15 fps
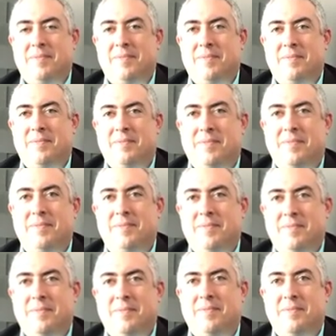
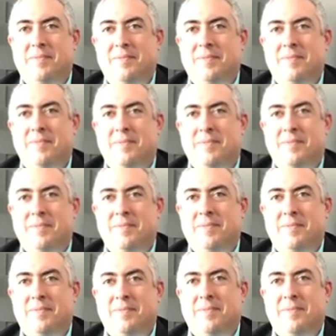
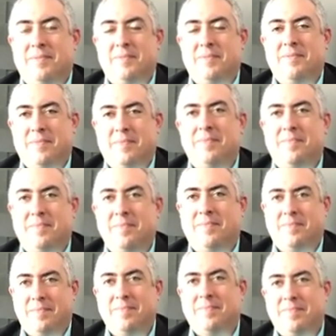
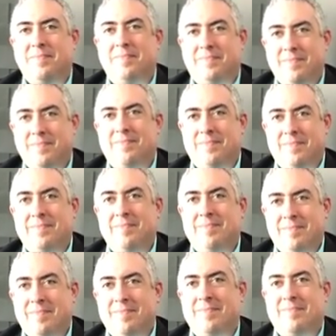
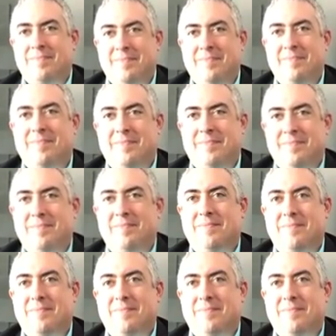This person isn't speaking.